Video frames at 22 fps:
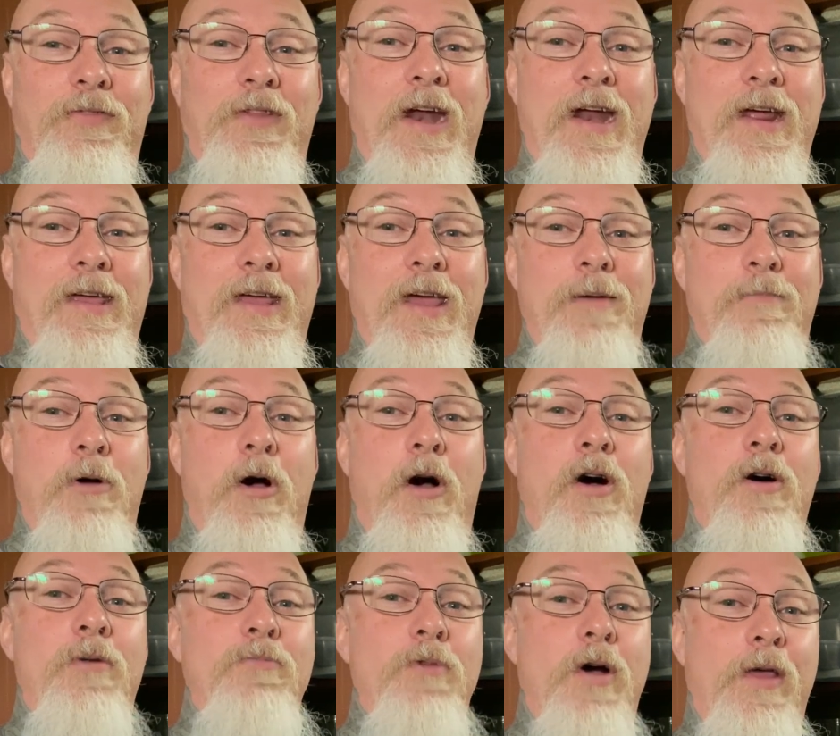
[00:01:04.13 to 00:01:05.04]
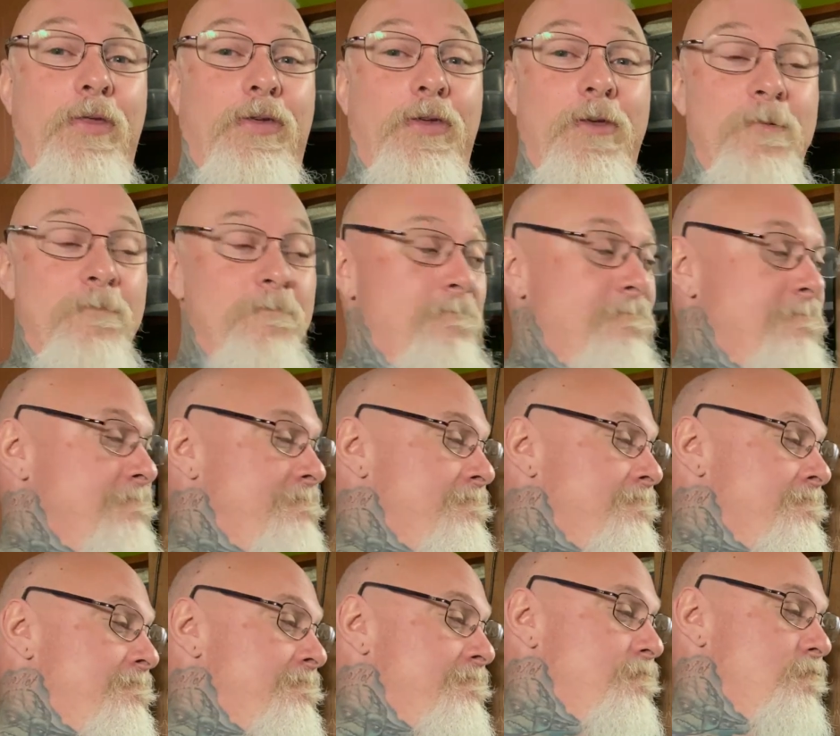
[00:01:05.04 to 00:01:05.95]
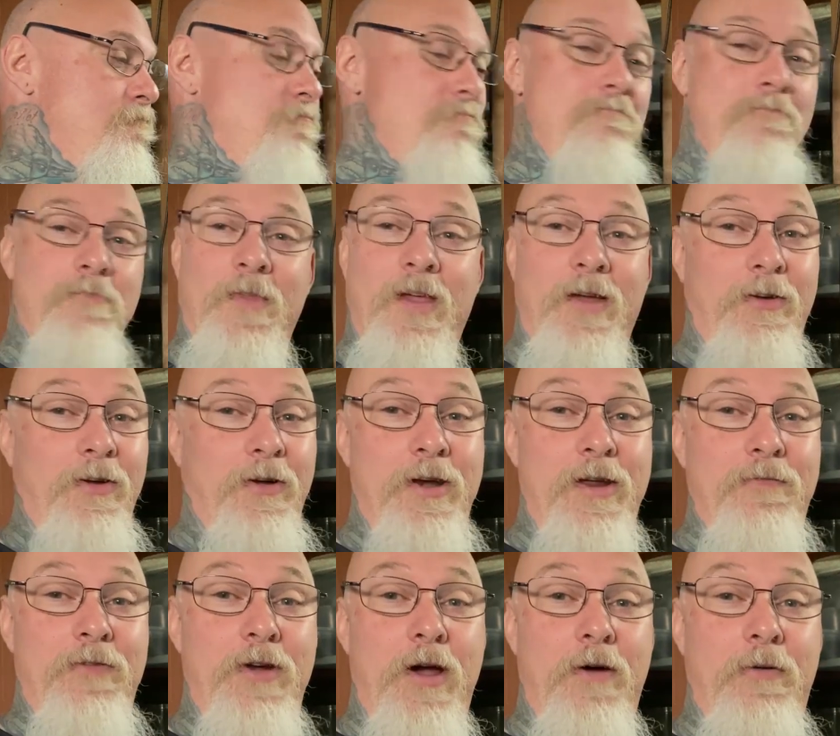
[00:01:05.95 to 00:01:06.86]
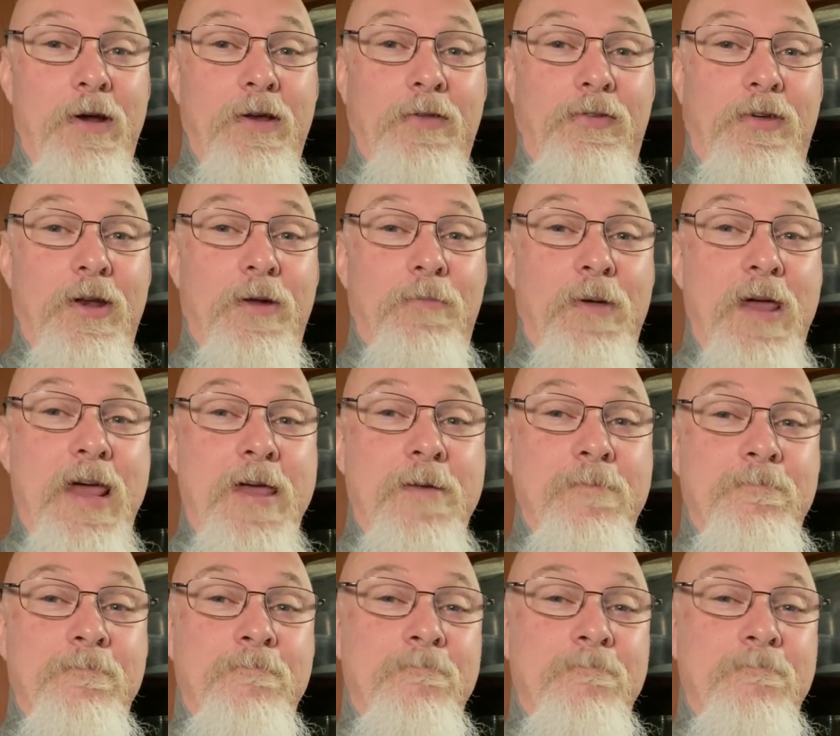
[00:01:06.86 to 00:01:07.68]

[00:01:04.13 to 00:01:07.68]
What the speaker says: that I came home with. Don't even know what it's going to be.